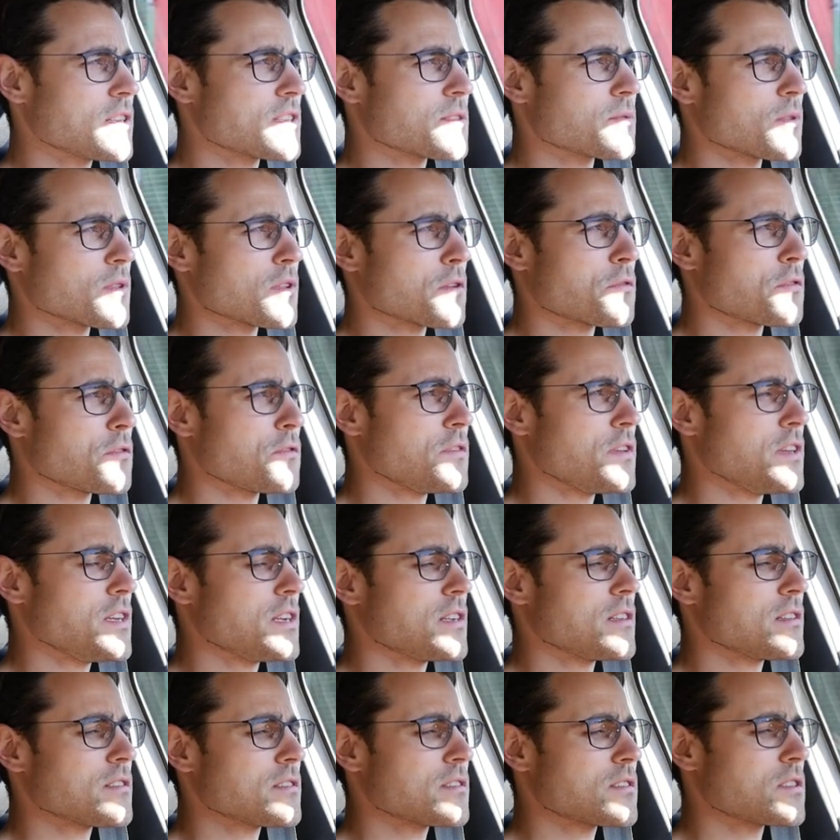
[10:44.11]
is one of the
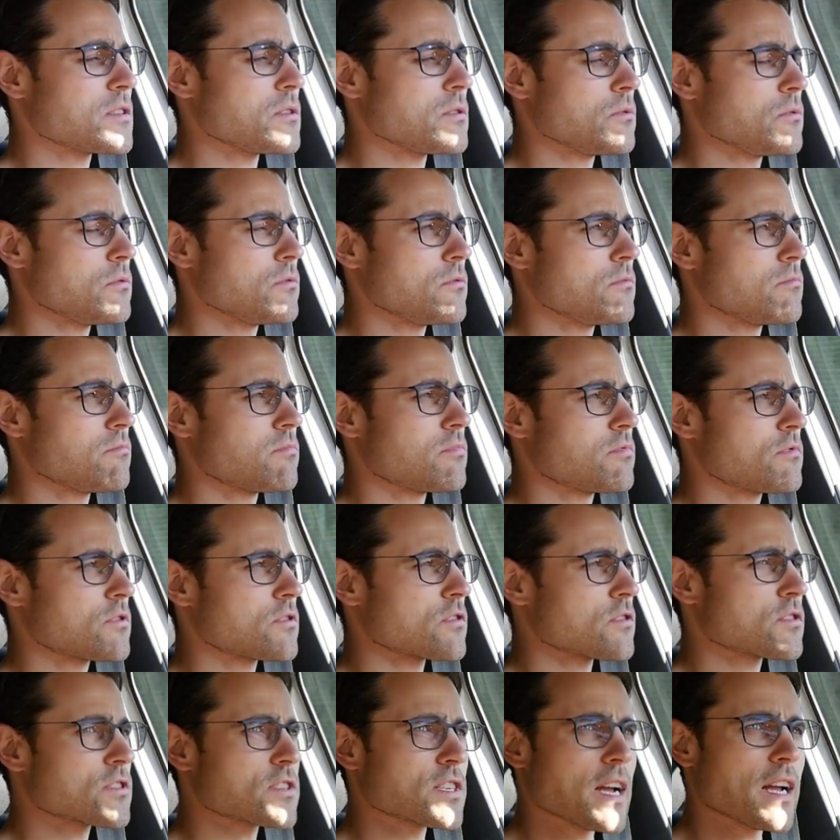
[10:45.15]
vehicles you
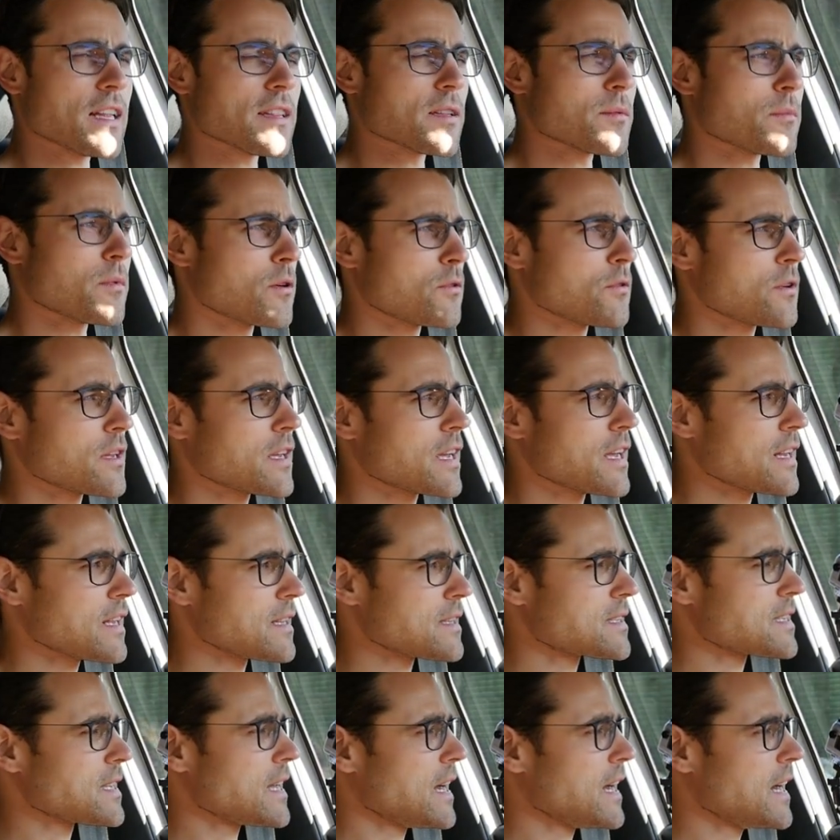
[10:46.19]
just start in the morning, get
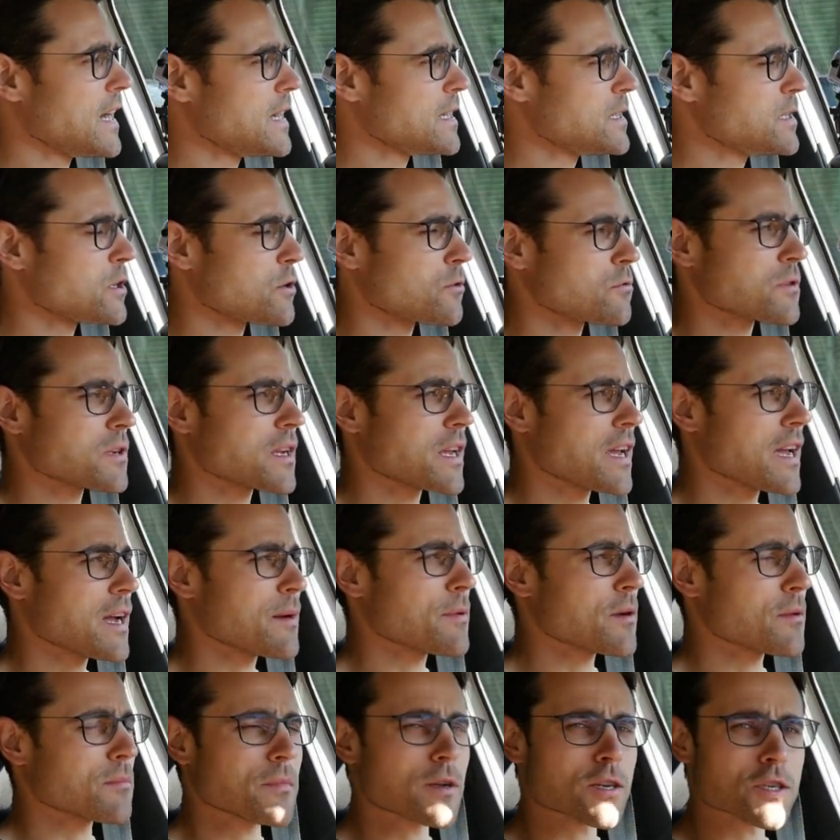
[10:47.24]
inside, don't care
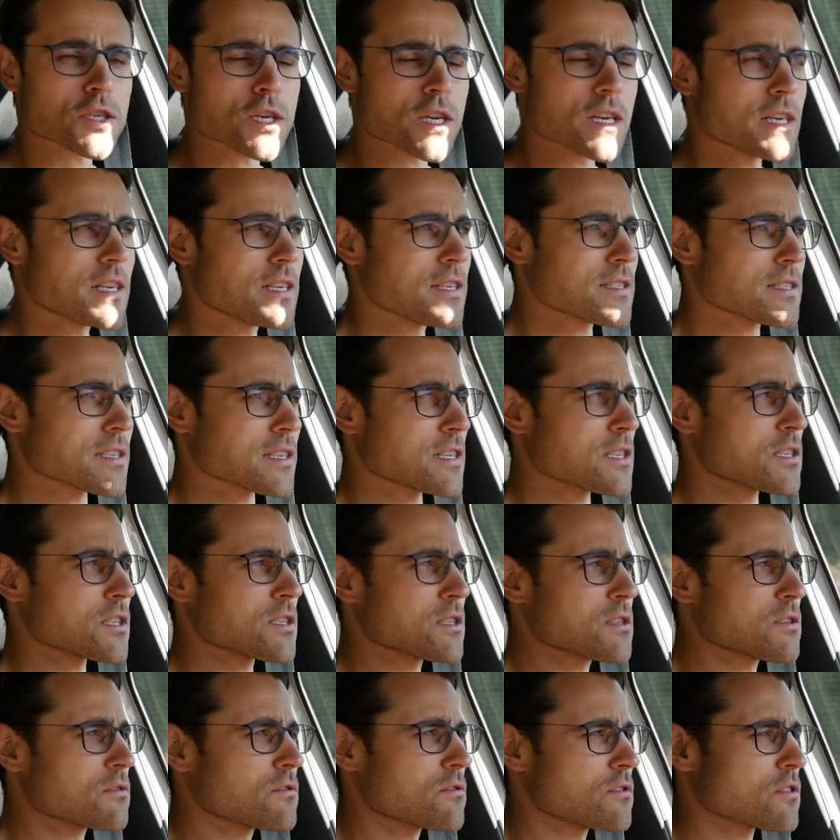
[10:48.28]
about much else, and
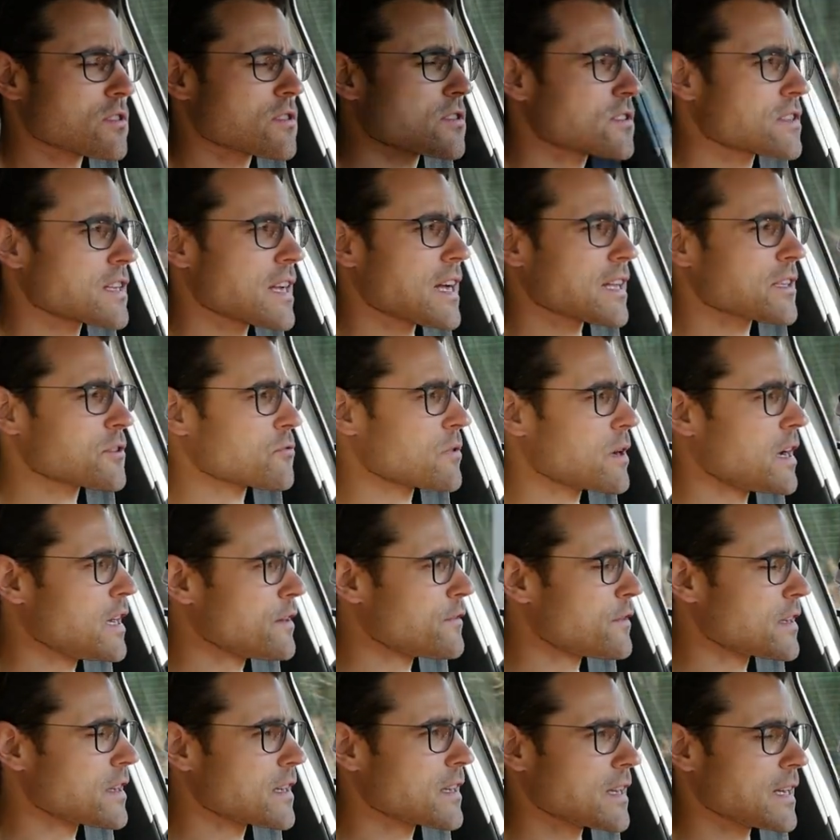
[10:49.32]
just start
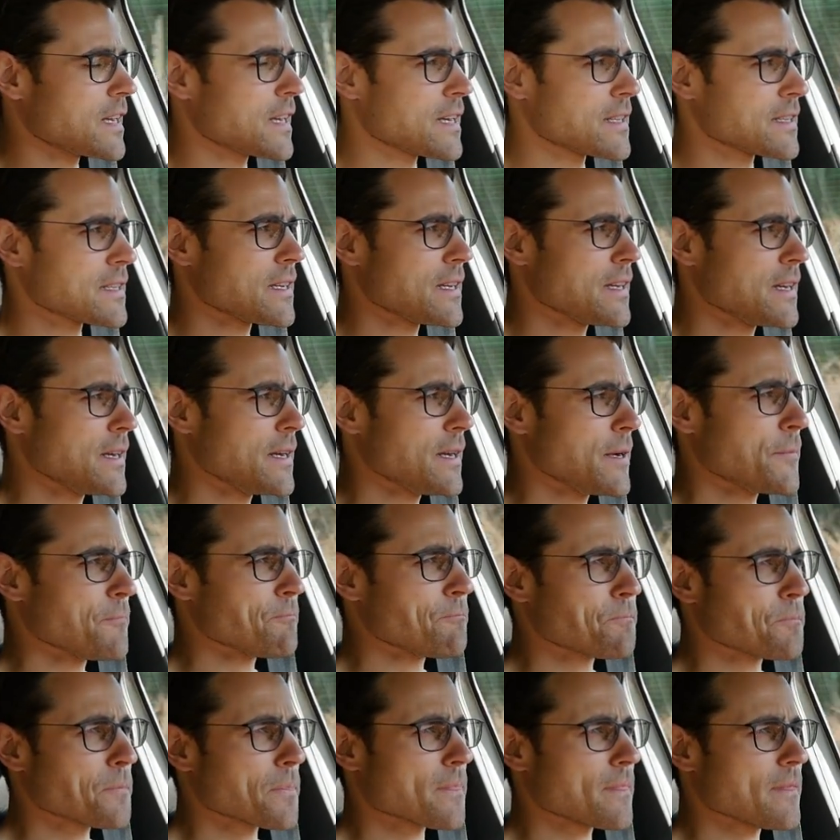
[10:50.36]
driving. And
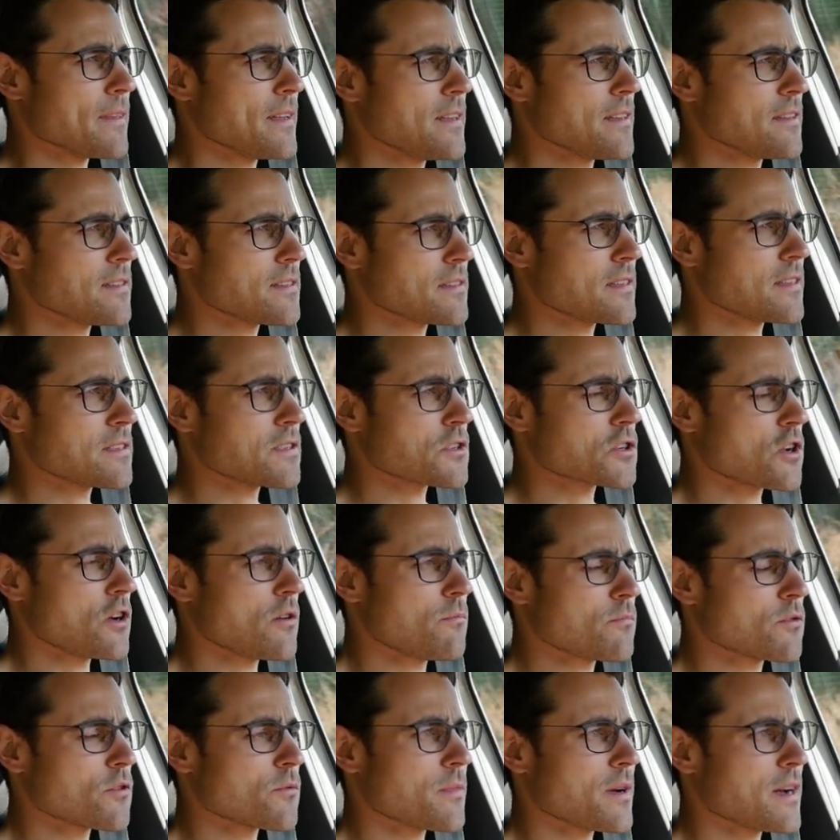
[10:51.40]
it is this
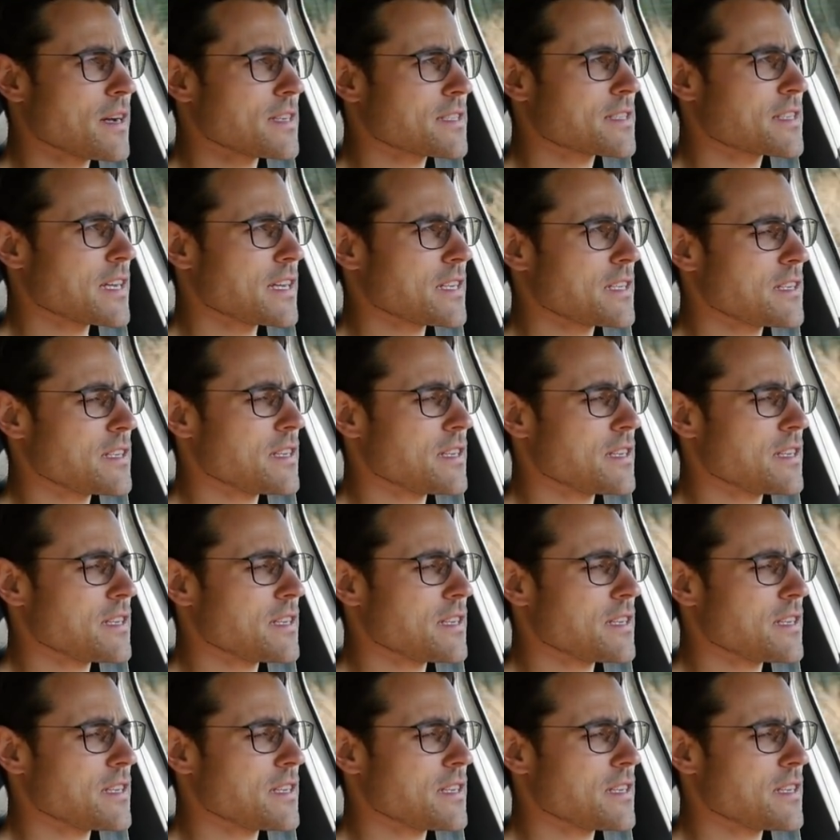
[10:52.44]
compromise that